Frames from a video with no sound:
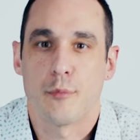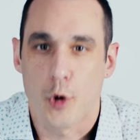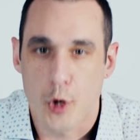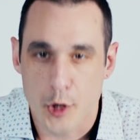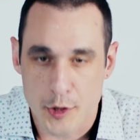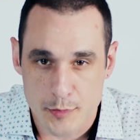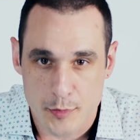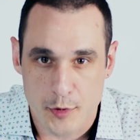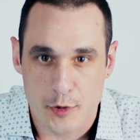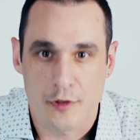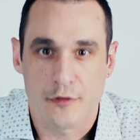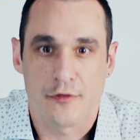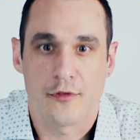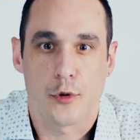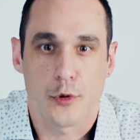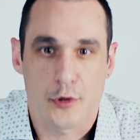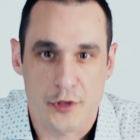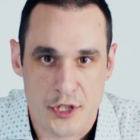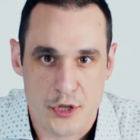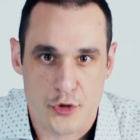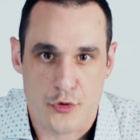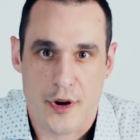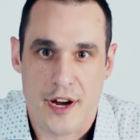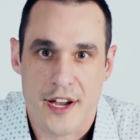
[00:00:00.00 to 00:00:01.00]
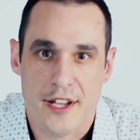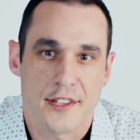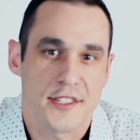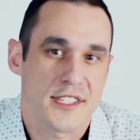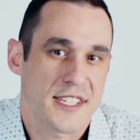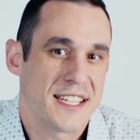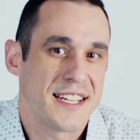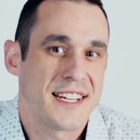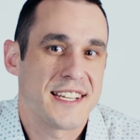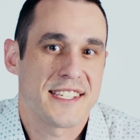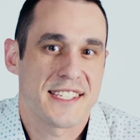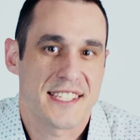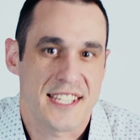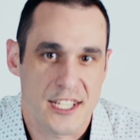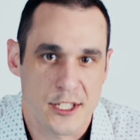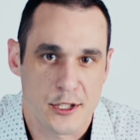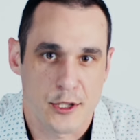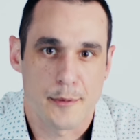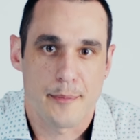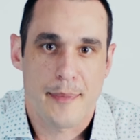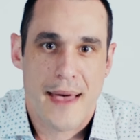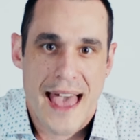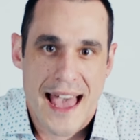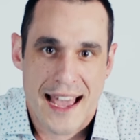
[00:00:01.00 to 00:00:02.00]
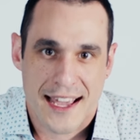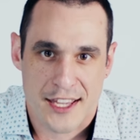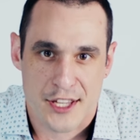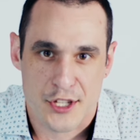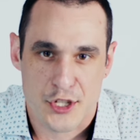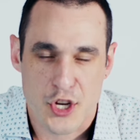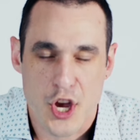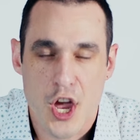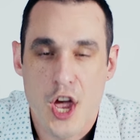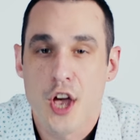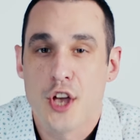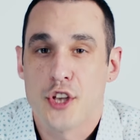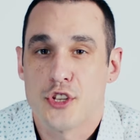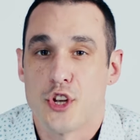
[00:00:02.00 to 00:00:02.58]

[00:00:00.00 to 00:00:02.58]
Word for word: multiple voltage rails in a single package.